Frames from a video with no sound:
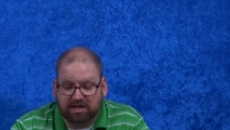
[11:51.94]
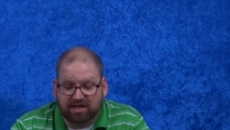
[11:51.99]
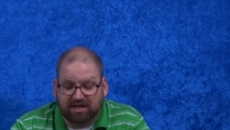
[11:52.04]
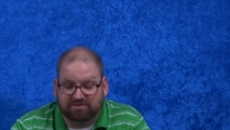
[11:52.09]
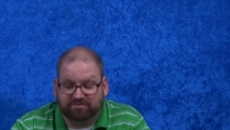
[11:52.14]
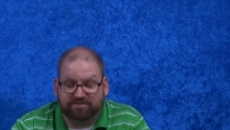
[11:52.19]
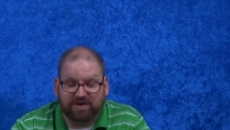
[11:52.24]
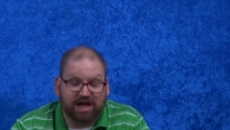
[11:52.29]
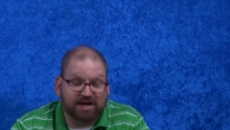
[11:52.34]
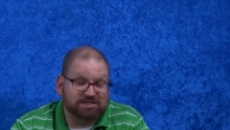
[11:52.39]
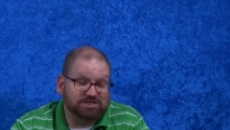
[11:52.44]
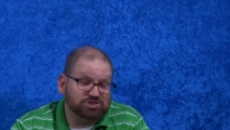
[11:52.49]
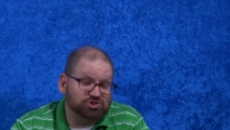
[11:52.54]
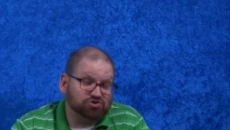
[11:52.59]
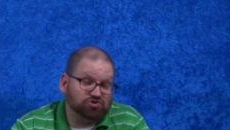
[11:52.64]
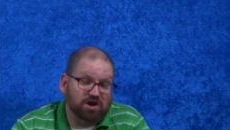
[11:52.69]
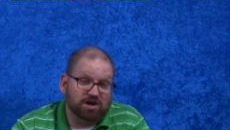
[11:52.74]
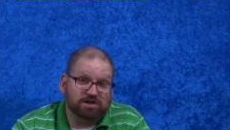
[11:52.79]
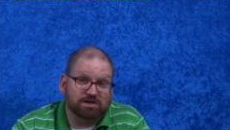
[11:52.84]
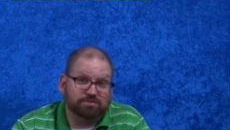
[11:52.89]
In fact, he's
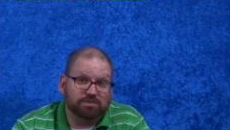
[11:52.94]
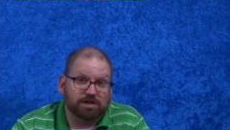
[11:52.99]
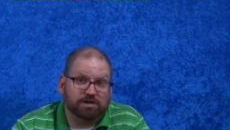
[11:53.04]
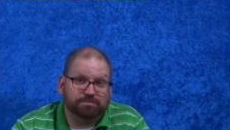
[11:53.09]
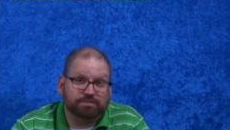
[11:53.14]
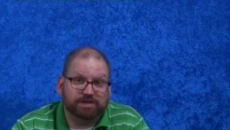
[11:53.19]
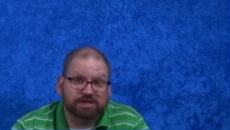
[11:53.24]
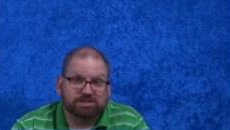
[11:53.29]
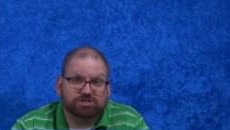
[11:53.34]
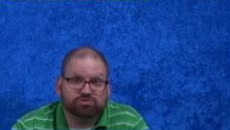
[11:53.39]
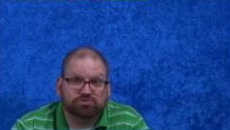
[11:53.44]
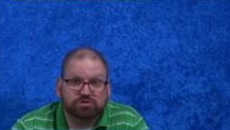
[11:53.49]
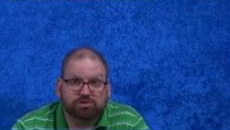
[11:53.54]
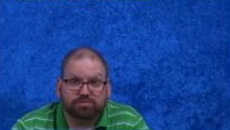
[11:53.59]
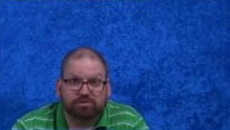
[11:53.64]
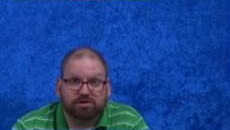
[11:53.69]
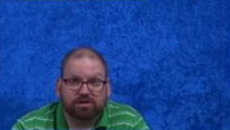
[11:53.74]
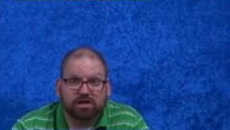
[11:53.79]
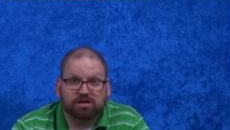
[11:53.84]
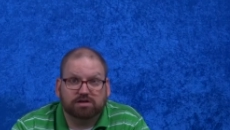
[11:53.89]
trying to make peace with the
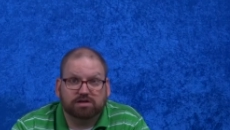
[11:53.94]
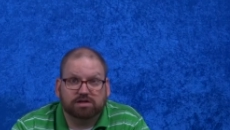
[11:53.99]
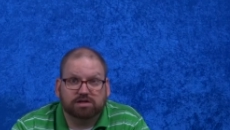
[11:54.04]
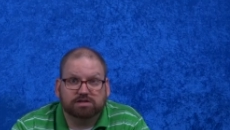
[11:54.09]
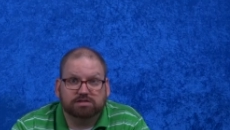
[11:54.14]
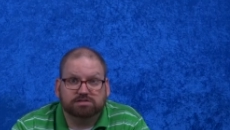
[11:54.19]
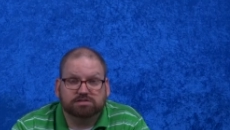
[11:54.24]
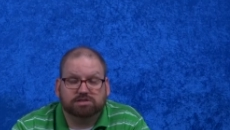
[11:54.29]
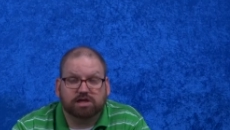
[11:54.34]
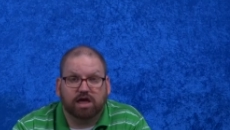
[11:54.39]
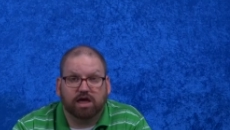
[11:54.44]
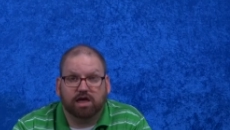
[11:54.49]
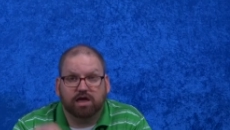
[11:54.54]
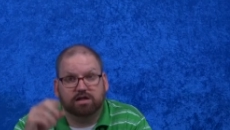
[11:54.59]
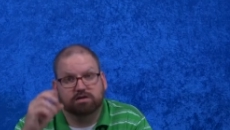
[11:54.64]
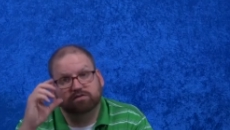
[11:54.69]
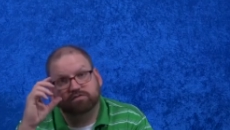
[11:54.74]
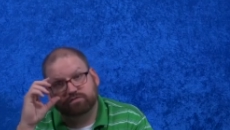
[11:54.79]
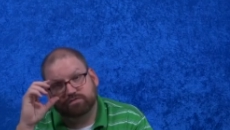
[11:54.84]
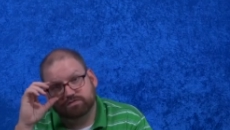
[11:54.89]
Burgundians
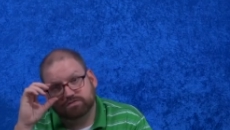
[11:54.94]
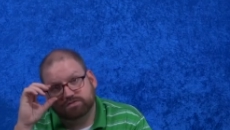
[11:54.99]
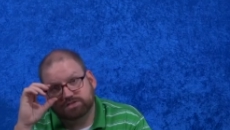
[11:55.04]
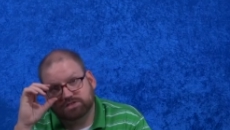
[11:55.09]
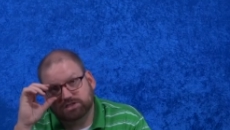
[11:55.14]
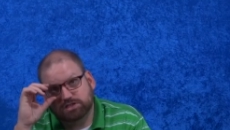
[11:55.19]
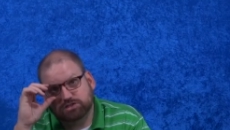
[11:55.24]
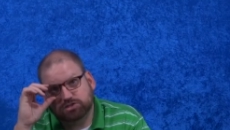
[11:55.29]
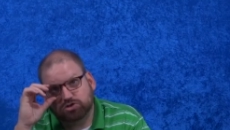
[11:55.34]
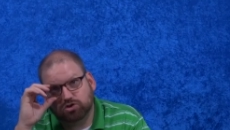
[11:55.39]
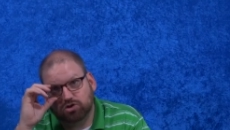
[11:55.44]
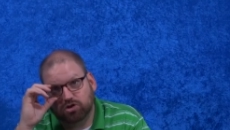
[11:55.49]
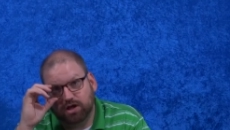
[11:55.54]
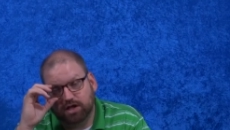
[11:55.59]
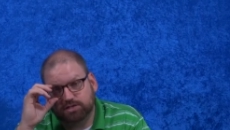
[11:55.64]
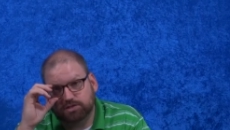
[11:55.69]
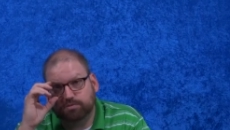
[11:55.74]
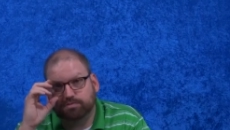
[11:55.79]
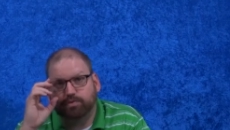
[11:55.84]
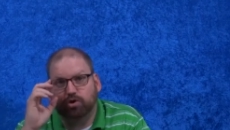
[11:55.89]
and sees her
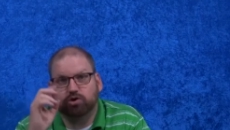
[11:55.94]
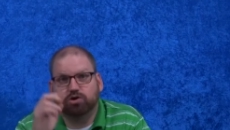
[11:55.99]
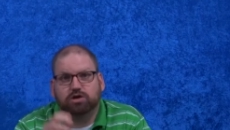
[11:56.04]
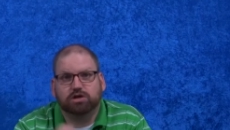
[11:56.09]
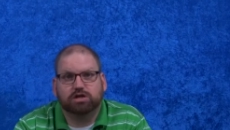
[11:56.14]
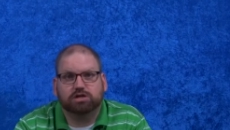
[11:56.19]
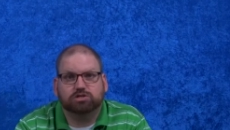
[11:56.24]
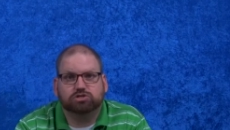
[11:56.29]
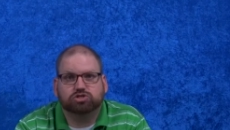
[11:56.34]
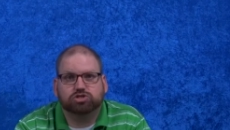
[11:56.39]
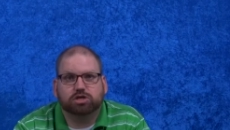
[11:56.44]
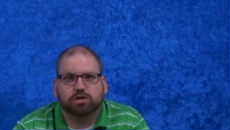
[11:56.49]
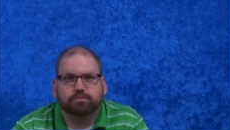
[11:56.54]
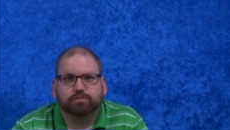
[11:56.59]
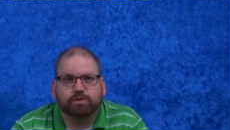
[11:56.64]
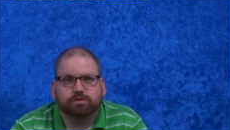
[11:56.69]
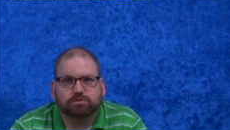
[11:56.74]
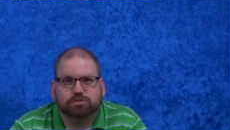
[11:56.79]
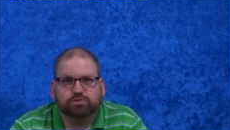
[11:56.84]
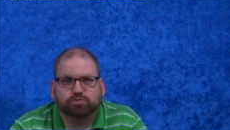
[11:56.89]
as a bargaining chip
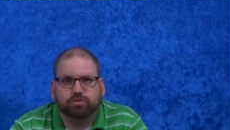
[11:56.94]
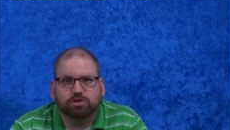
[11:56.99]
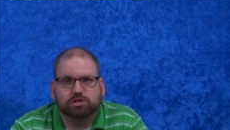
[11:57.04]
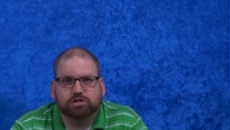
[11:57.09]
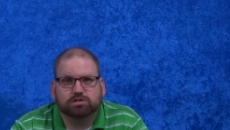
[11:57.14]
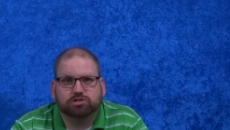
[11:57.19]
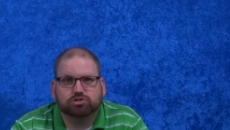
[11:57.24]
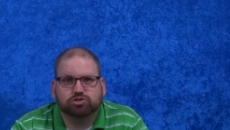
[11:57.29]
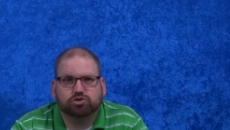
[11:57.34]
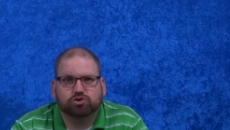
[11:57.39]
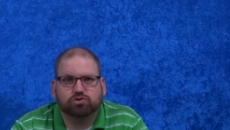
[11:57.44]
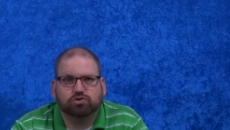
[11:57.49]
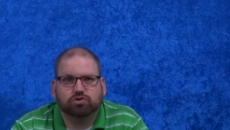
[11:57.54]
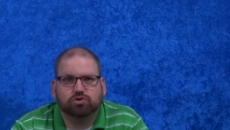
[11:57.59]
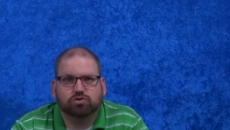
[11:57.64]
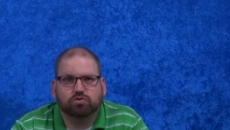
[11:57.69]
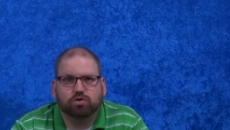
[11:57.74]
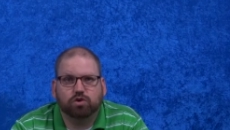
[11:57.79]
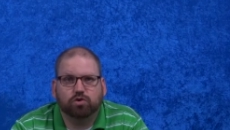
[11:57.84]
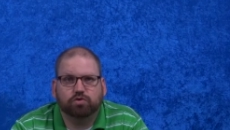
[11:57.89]
and is willing to turn
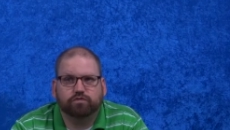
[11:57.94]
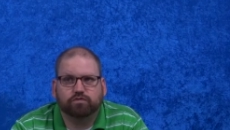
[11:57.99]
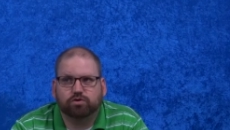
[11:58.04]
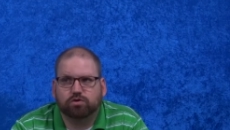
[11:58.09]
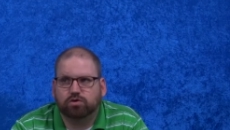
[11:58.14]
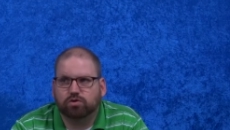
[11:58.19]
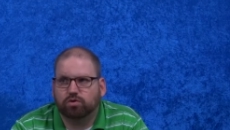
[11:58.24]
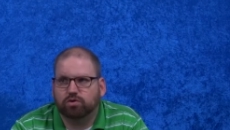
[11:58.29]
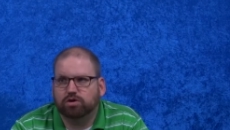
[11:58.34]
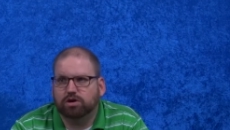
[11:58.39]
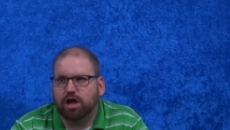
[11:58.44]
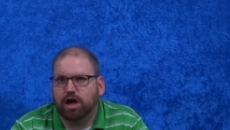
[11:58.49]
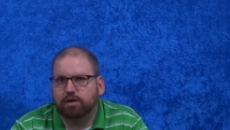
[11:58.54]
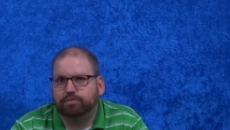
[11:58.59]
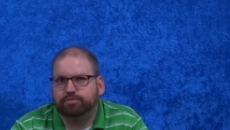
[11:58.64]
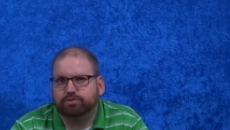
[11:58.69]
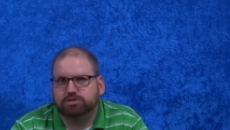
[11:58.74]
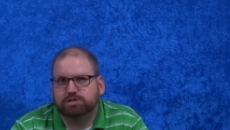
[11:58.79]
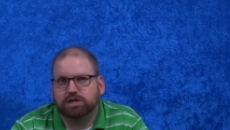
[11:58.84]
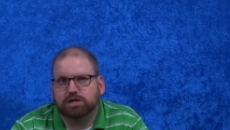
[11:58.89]
her over or
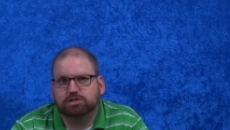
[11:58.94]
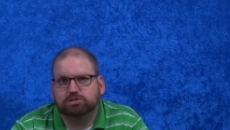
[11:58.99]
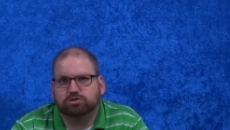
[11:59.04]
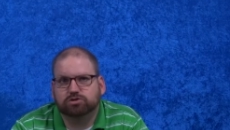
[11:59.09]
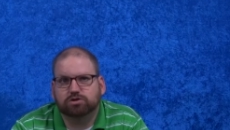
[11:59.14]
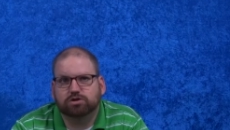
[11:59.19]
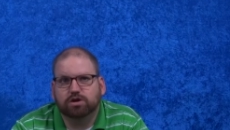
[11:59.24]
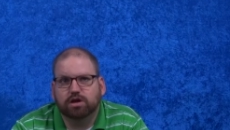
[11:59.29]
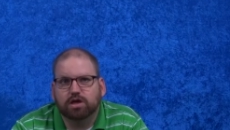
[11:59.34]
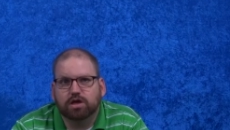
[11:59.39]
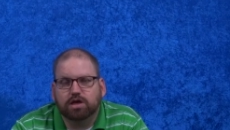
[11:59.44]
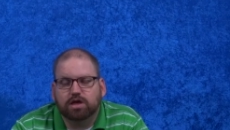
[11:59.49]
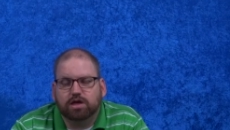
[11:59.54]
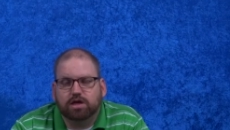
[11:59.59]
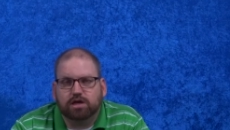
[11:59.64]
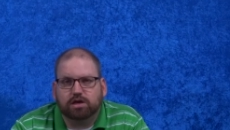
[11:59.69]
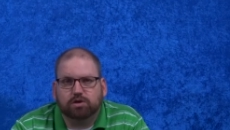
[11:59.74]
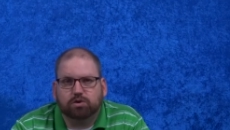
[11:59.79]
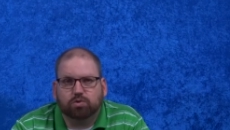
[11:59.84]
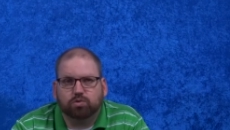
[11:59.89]
not protect her
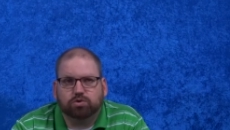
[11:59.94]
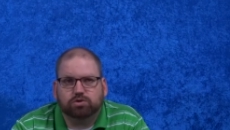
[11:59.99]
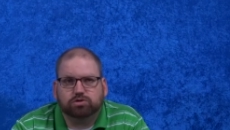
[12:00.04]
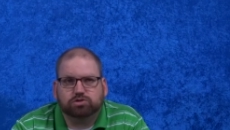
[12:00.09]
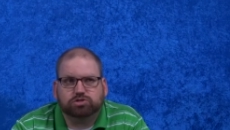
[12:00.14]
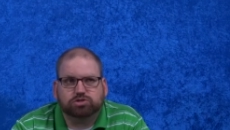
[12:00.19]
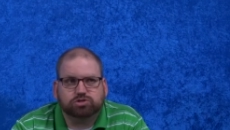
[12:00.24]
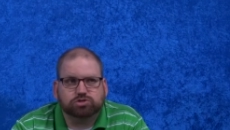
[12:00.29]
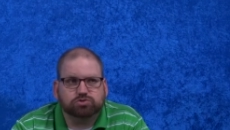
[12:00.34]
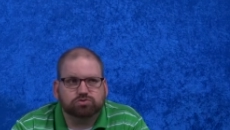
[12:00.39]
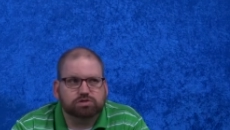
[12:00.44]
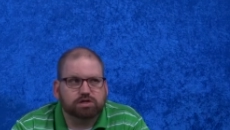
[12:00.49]
in order to